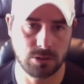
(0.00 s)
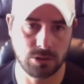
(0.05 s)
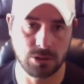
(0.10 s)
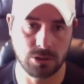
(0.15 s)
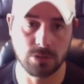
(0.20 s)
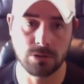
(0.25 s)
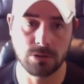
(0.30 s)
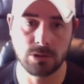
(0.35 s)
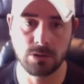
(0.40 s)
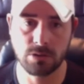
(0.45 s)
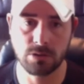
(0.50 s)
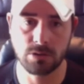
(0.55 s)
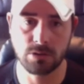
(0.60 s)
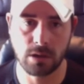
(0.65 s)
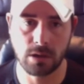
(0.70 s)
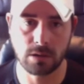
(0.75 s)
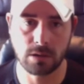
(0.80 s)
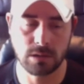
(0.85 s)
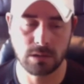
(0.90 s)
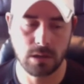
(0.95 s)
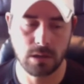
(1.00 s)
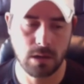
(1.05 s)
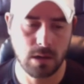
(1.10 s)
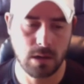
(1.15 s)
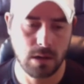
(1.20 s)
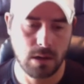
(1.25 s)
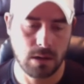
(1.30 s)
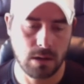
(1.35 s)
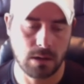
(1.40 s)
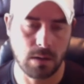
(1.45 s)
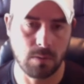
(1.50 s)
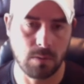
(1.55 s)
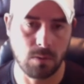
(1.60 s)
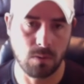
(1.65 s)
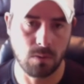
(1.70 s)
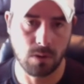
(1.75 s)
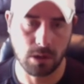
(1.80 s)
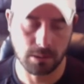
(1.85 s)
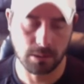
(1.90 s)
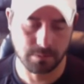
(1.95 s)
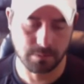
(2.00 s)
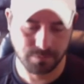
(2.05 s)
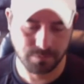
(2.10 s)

do two things. Number one,